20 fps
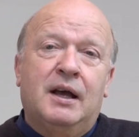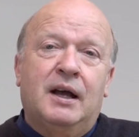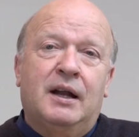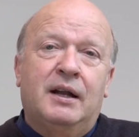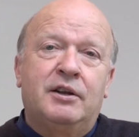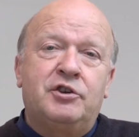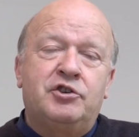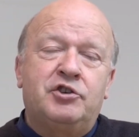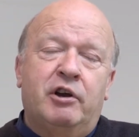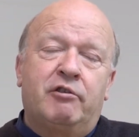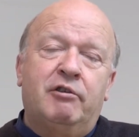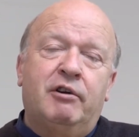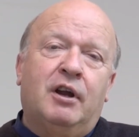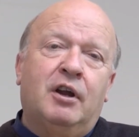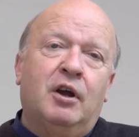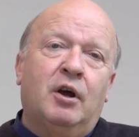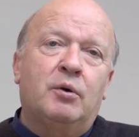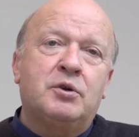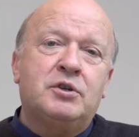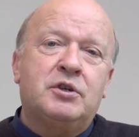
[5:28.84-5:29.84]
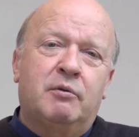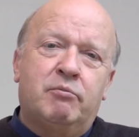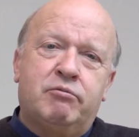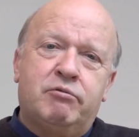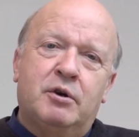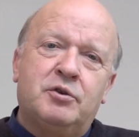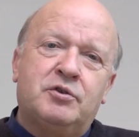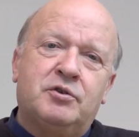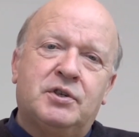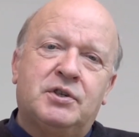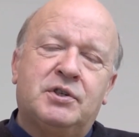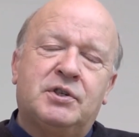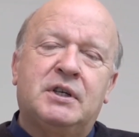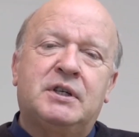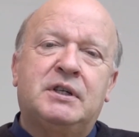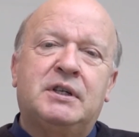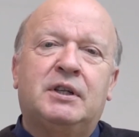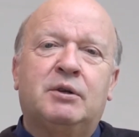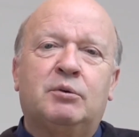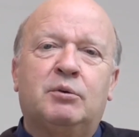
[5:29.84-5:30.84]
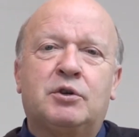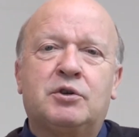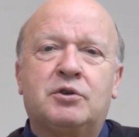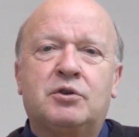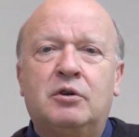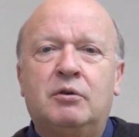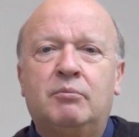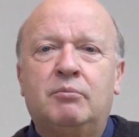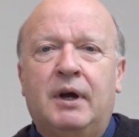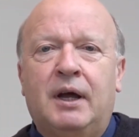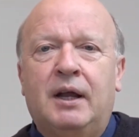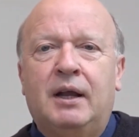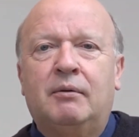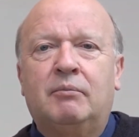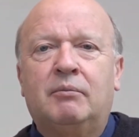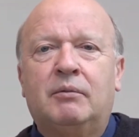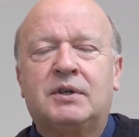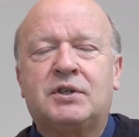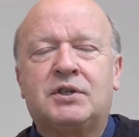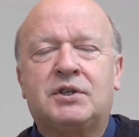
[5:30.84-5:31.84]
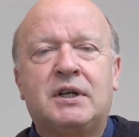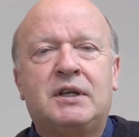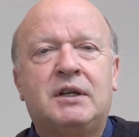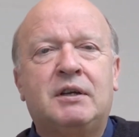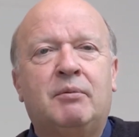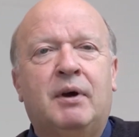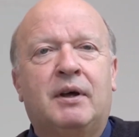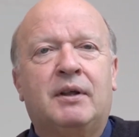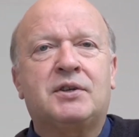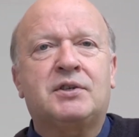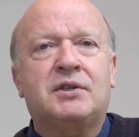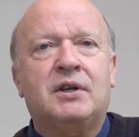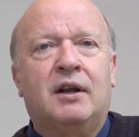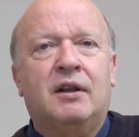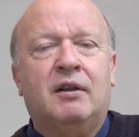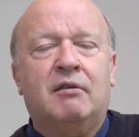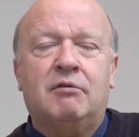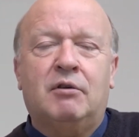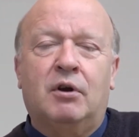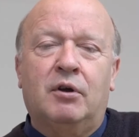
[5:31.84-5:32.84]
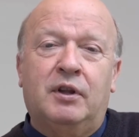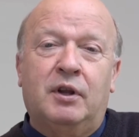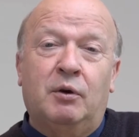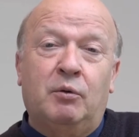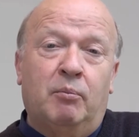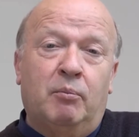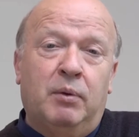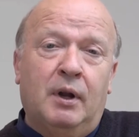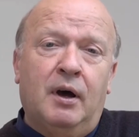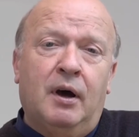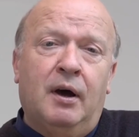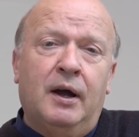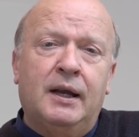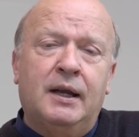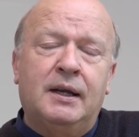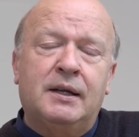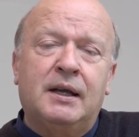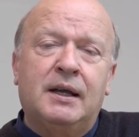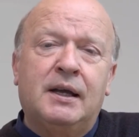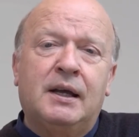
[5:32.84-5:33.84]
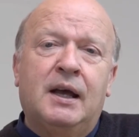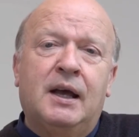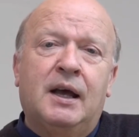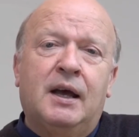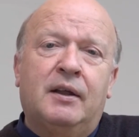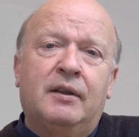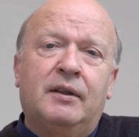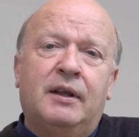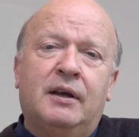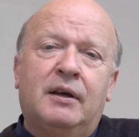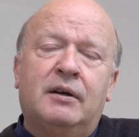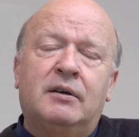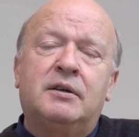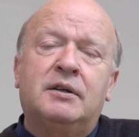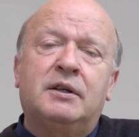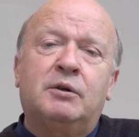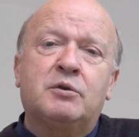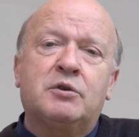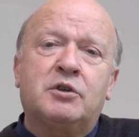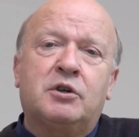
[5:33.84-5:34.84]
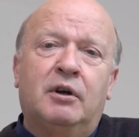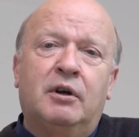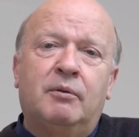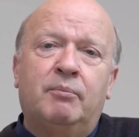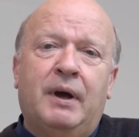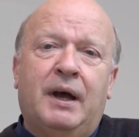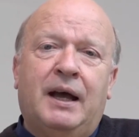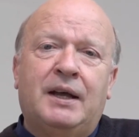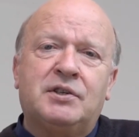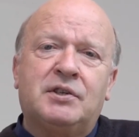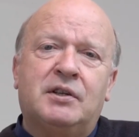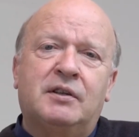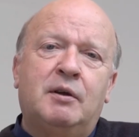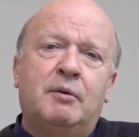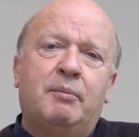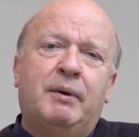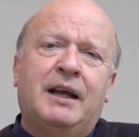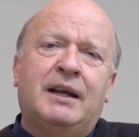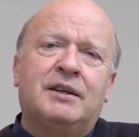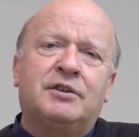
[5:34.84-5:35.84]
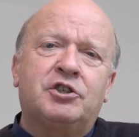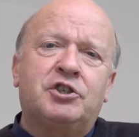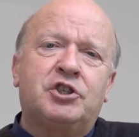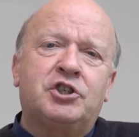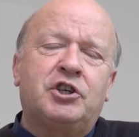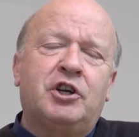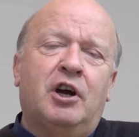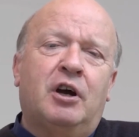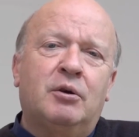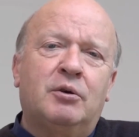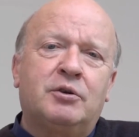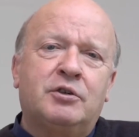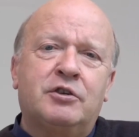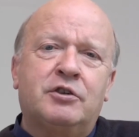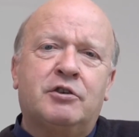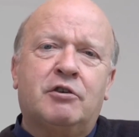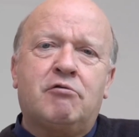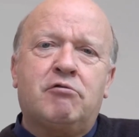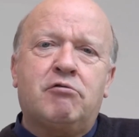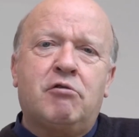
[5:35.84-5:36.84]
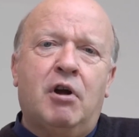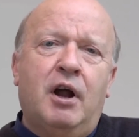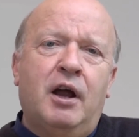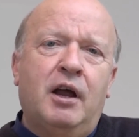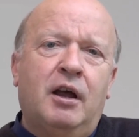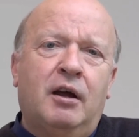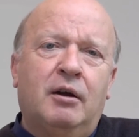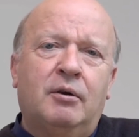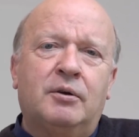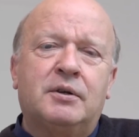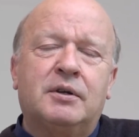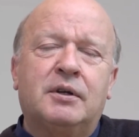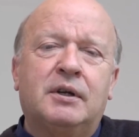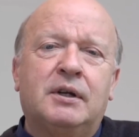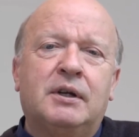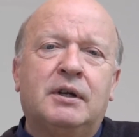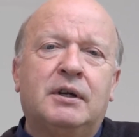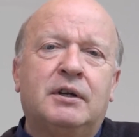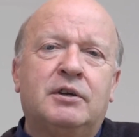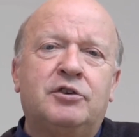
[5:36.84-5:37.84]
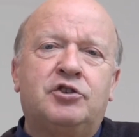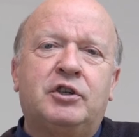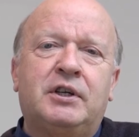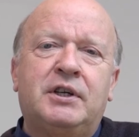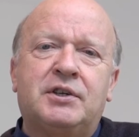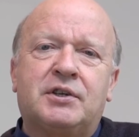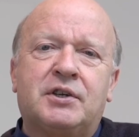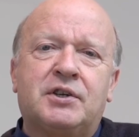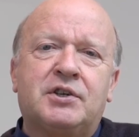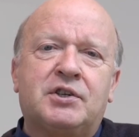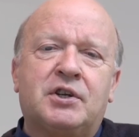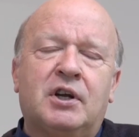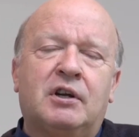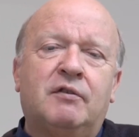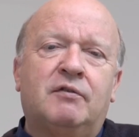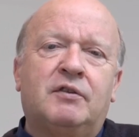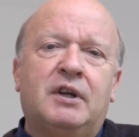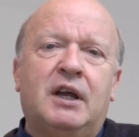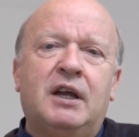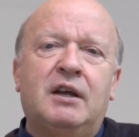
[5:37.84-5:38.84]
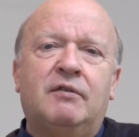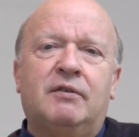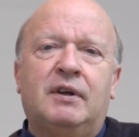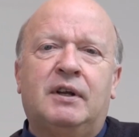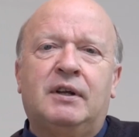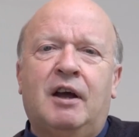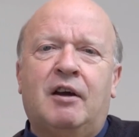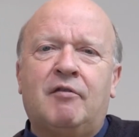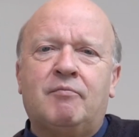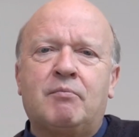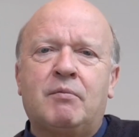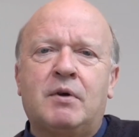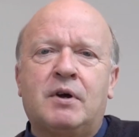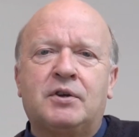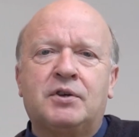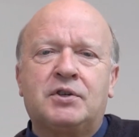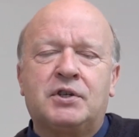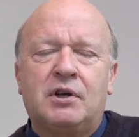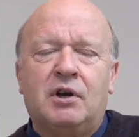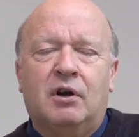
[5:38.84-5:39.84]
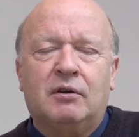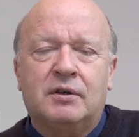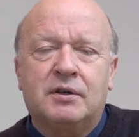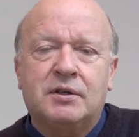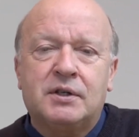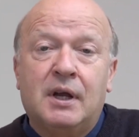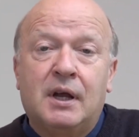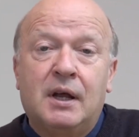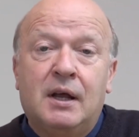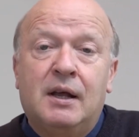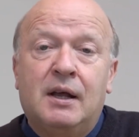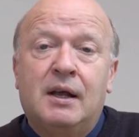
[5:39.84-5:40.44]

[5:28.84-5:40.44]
And in Jericho, as he approached the city, there were two men sitting by the side of the road. They were blind, and they heard he was going past, and they began to shout and to cry out, "Jesus, Son of David, have mercy on us."